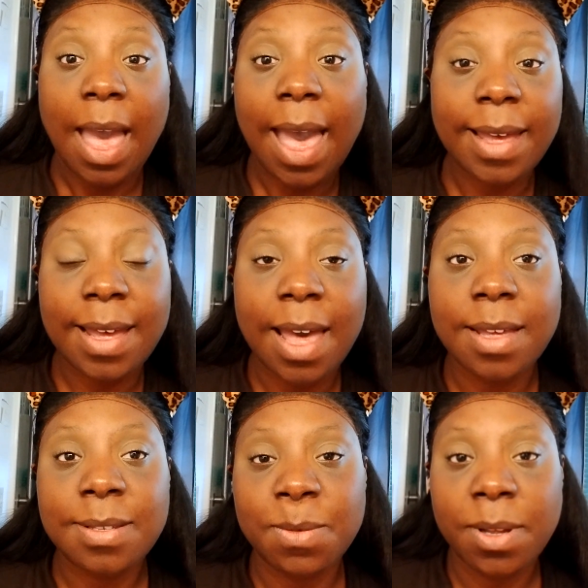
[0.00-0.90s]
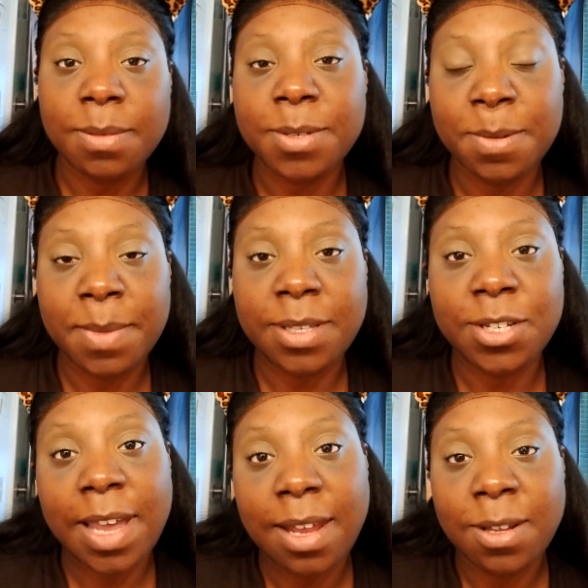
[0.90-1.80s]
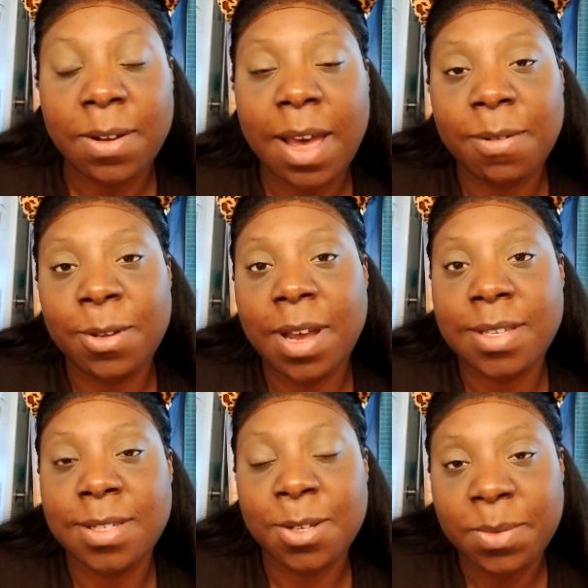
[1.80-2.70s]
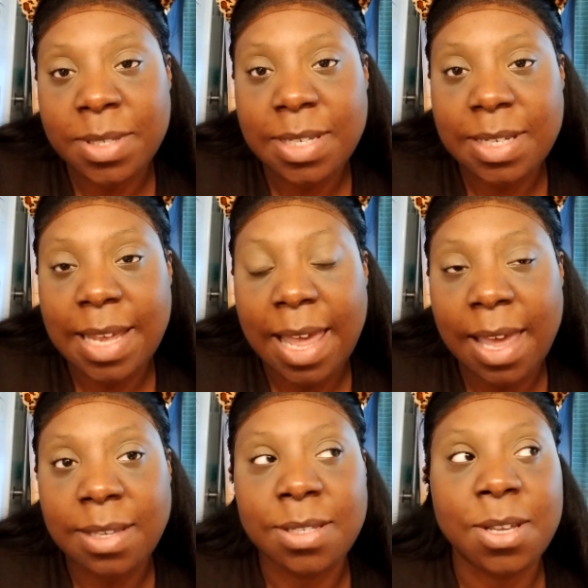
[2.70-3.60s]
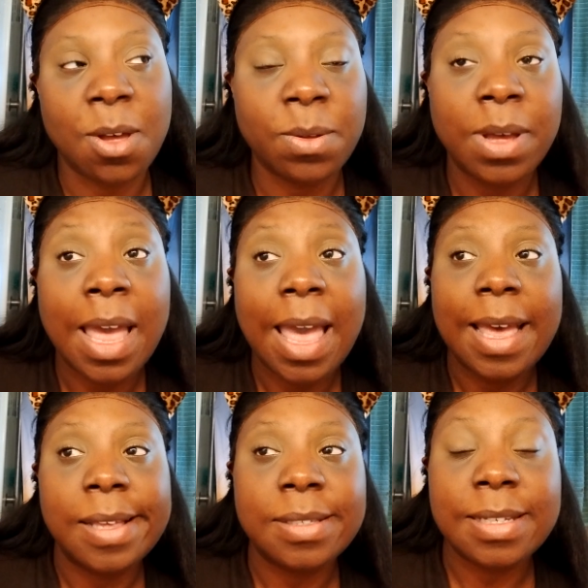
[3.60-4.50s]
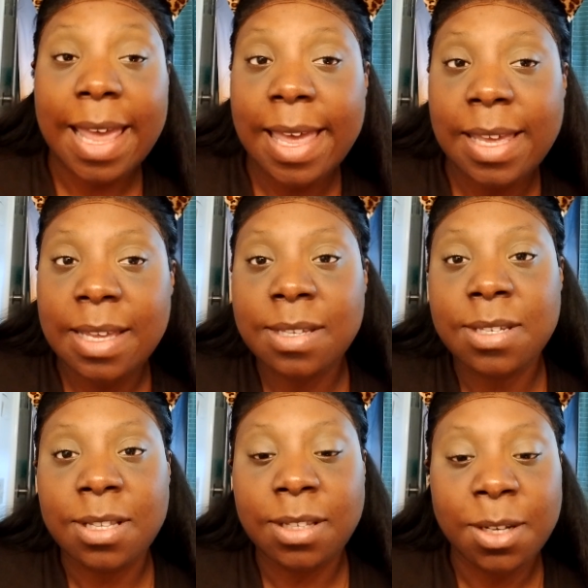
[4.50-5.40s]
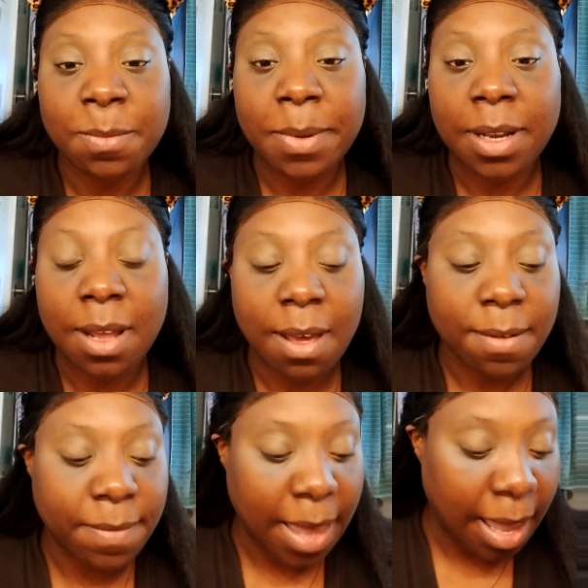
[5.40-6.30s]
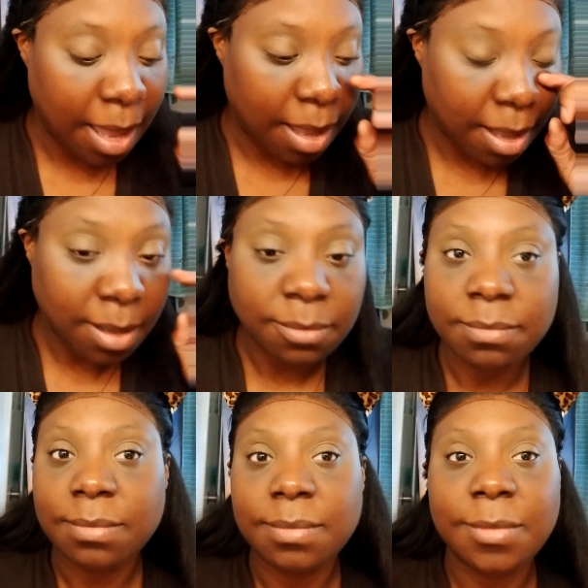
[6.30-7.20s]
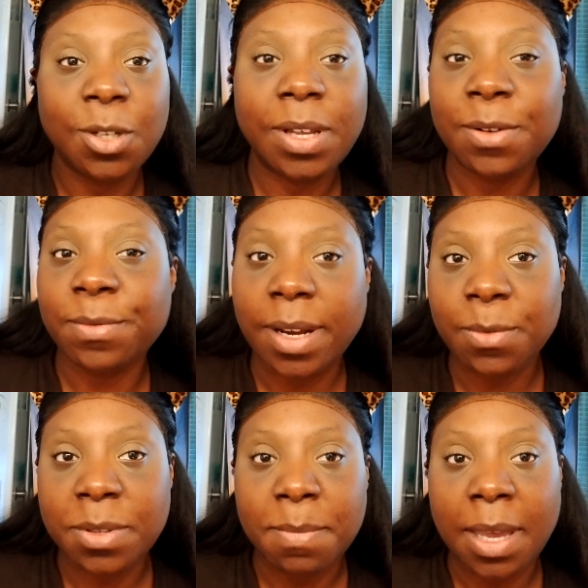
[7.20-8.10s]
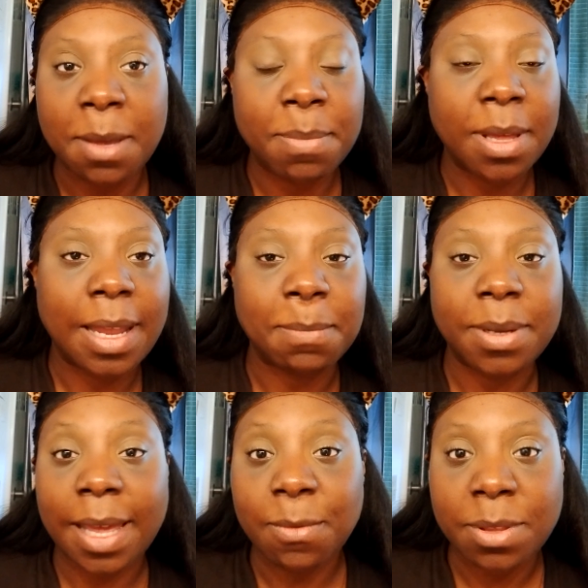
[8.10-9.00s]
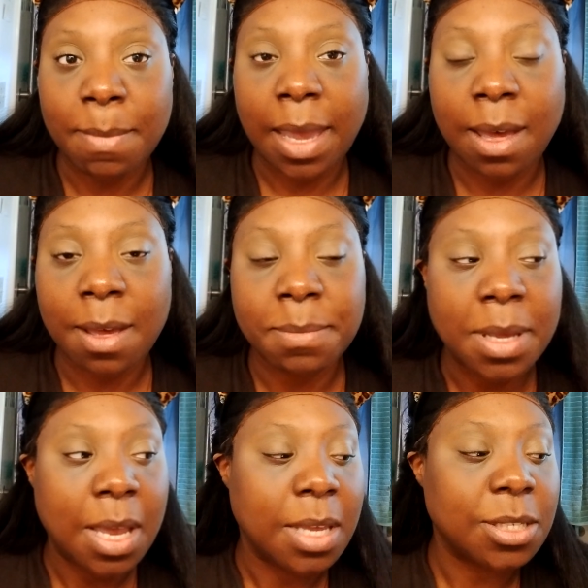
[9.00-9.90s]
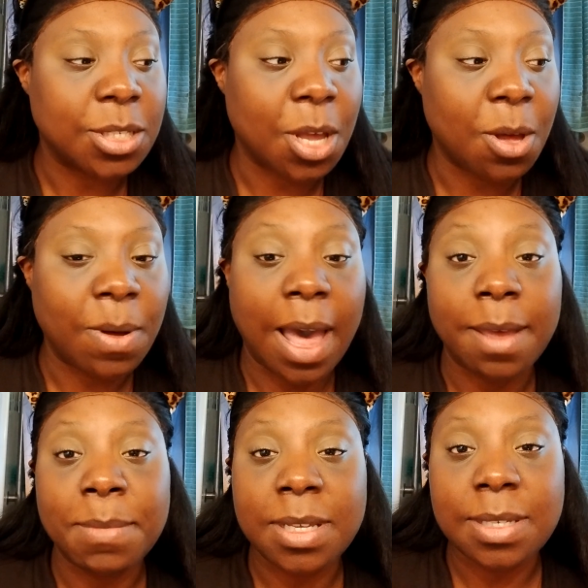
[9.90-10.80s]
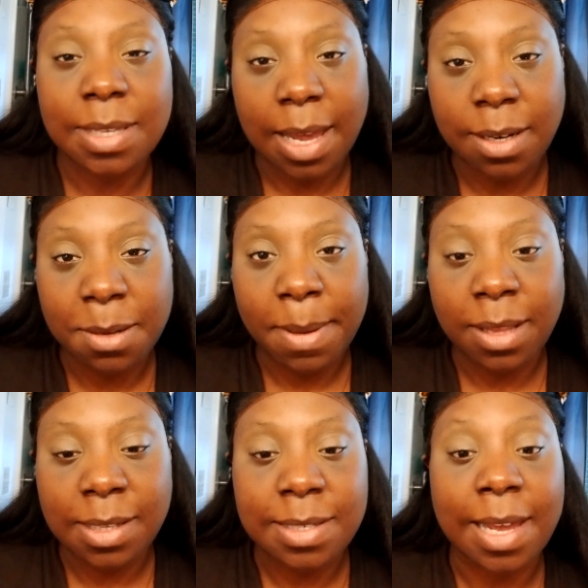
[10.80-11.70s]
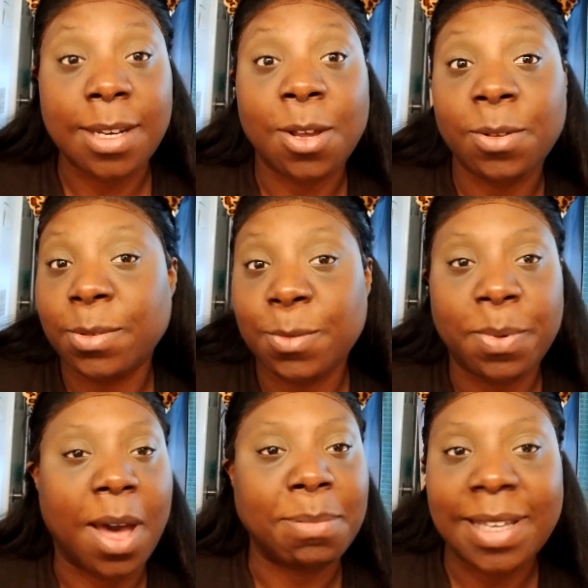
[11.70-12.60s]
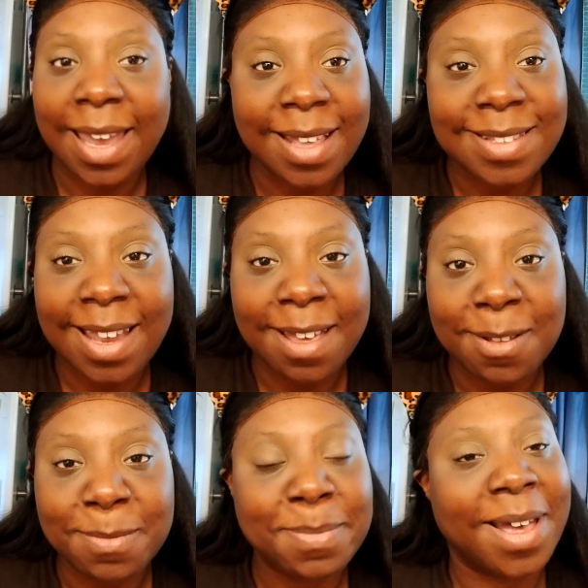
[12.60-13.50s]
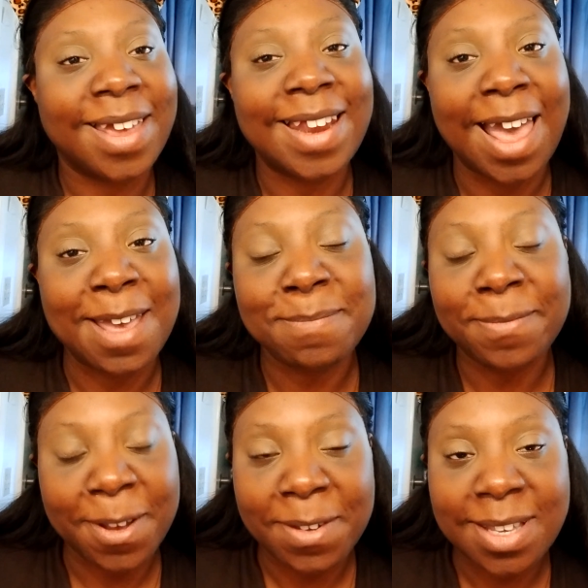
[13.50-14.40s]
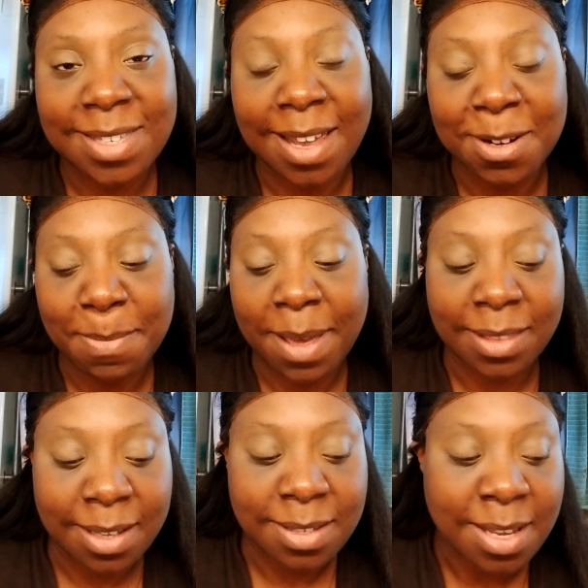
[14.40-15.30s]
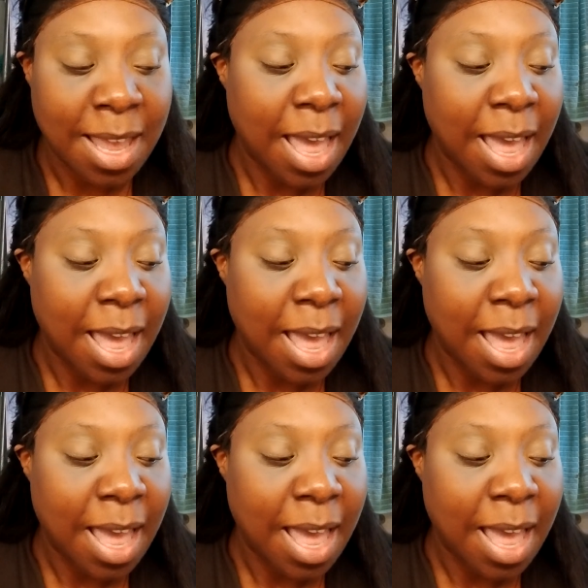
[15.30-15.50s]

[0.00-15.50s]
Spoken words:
Hi guys, welcome to my channel. How are you guys doing today? So today is a little bit of a little get ready with me, but like playing with makeup. So I'm excited about this. I know you probably can't tell, but I'm very excited about this.